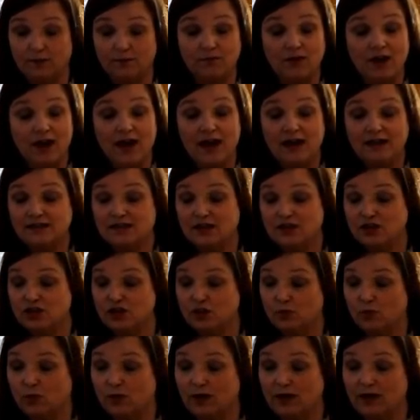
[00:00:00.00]
It says
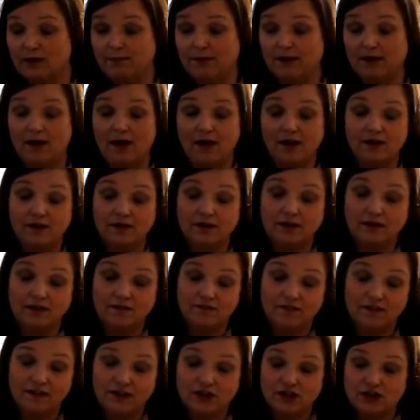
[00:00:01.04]
you're worried about how you're going
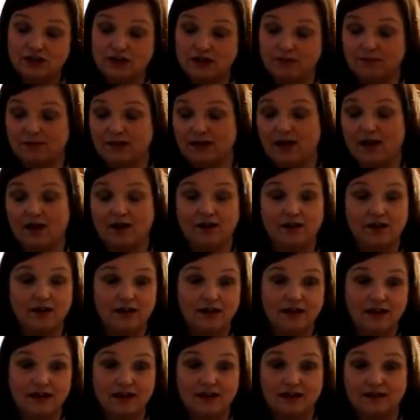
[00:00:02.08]
to finish something, how you're
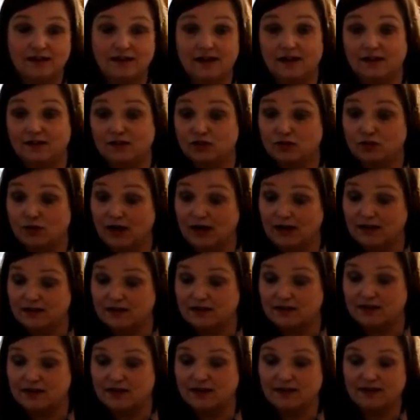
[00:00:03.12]
going to get it done.
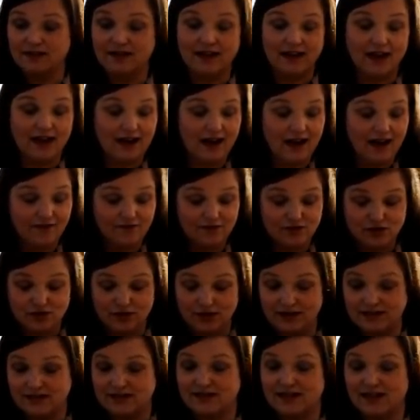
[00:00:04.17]
Trust. You got to have
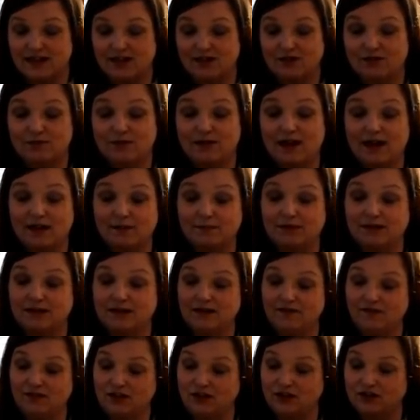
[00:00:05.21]
trust that you've got to
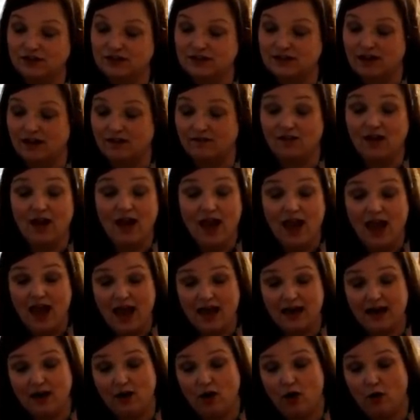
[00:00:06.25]
believe in yourself.
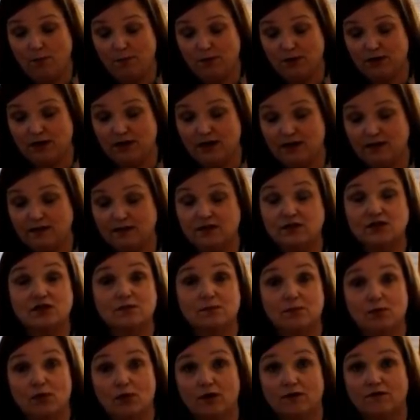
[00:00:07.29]
And I hope you're getting the
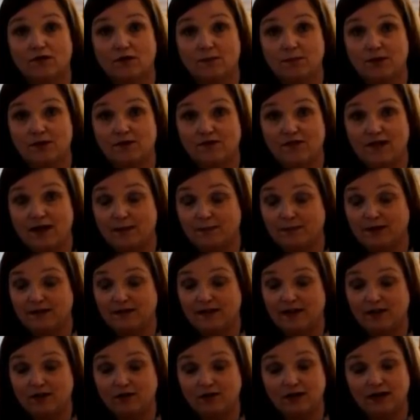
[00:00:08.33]
support from your family
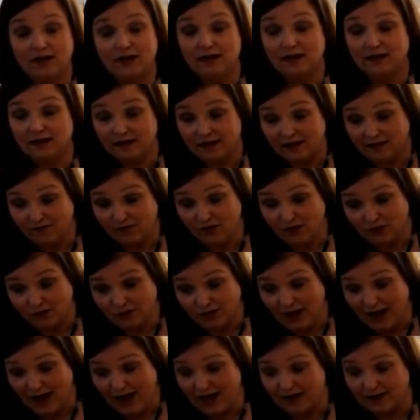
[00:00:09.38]
that you need. And if you're
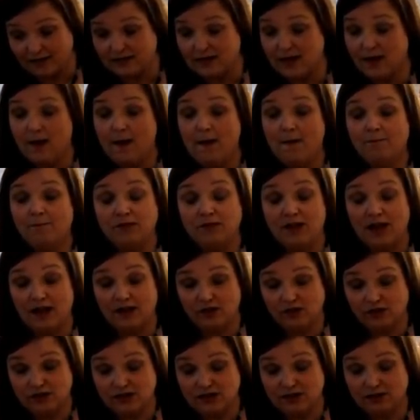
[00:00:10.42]
not,
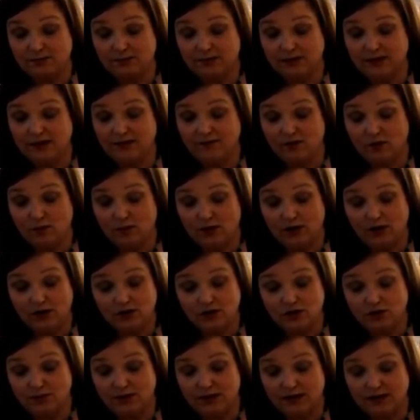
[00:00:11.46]
and you still believe in what
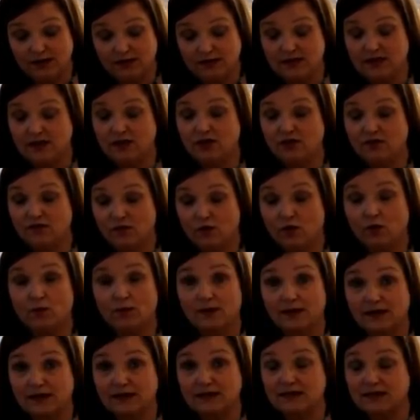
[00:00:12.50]
you're doing, continue
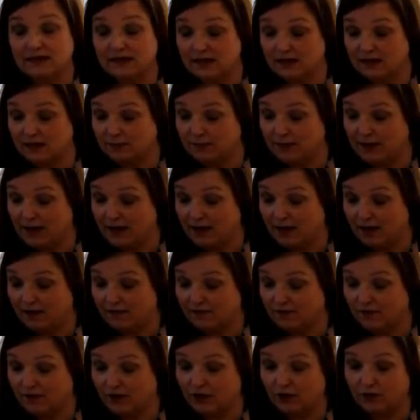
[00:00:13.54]
forward because it's going to pay
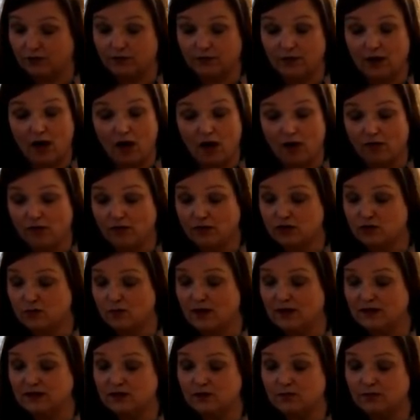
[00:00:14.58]
off for you. All those
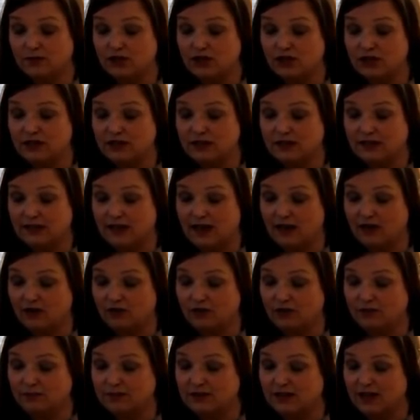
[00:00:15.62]
wants, wishes, and
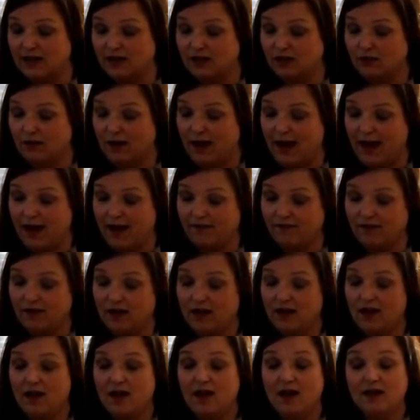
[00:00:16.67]
daydreams that you have,
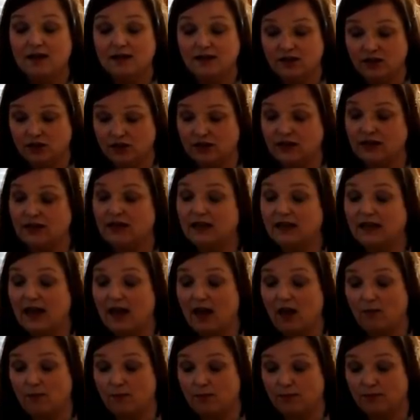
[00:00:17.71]
you're going to get
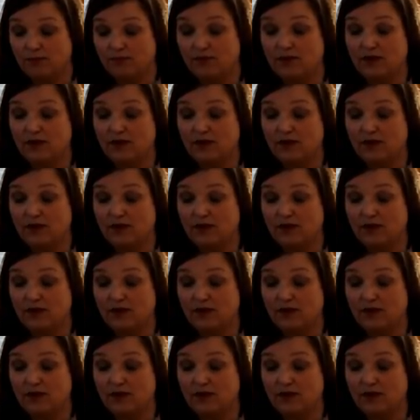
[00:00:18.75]
help.